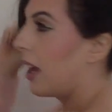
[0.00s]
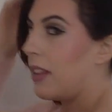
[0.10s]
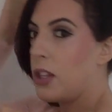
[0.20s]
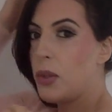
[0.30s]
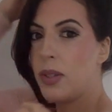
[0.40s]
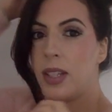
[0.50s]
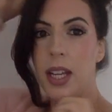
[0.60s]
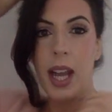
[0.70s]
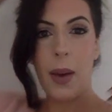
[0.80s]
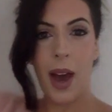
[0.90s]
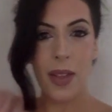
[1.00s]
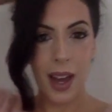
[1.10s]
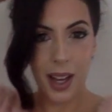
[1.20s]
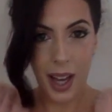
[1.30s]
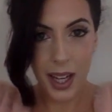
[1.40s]
And then you see now how
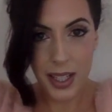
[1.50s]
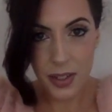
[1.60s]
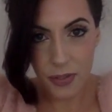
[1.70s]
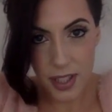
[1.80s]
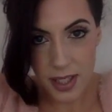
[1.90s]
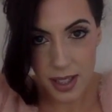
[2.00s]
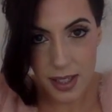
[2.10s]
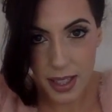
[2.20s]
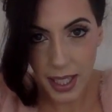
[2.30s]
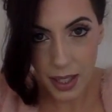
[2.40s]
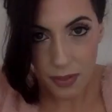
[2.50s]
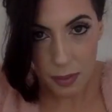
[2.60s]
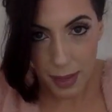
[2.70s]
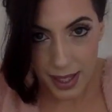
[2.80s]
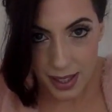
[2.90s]
that colour difference doesn't
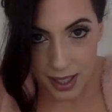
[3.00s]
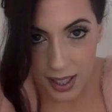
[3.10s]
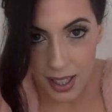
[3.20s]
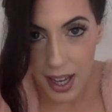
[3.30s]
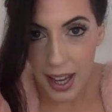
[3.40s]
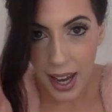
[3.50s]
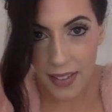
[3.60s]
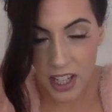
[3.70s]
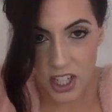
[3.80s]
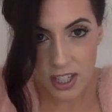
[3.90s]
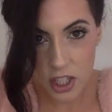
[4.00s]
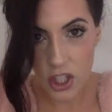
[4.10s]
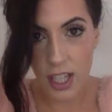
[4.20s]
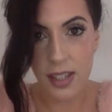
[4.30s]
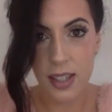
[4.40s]
even matter, and then just
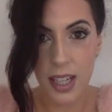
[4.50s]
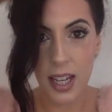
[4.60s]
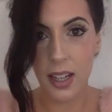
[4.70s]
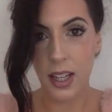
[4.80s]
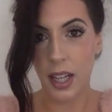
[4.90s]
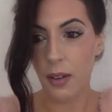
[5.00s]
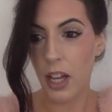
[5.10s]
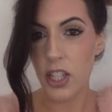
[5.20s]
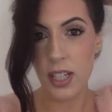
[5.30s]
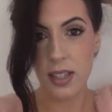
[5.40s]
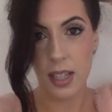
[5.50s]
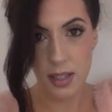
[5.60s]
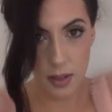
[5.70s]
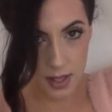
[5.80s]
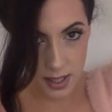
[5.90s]
adjust it, adjust it
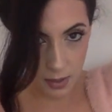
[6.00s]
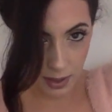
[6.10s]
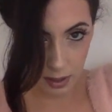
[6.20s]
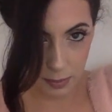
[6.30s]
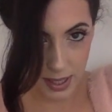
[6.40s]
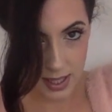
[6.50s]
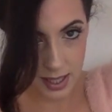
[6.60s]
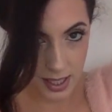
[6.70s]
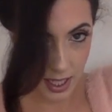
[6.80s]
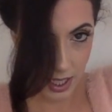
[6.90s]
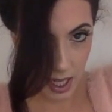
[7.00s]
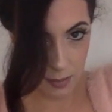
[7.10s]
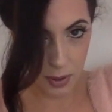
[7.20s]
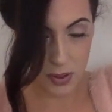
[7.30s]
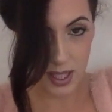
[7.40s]
so there's no little bits sticking up,
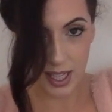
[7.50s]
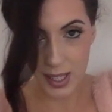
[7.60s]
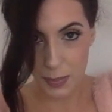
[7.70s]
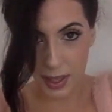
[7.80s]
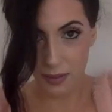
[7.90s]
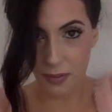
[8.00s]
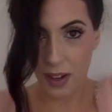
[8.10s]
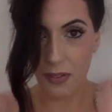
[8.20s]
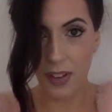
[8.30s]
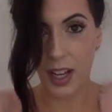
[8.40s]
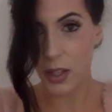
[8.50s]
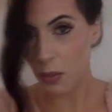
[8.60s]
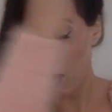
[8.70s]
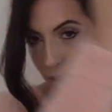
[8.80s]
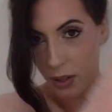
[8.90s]
because it is big and fluffy and
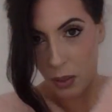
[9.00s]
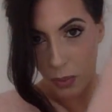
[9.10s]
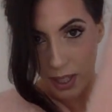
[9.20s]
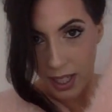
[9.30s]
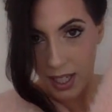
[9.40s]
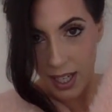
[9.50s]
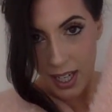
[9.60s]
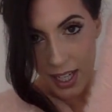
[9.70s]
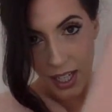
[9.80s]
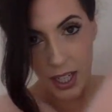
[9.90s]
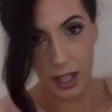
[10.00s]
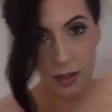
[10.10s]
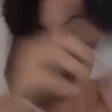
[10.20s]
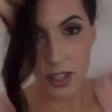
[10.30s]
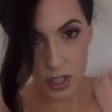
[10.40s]
you are going to want it,
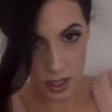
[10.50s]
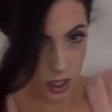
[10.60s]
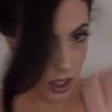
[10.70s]
to just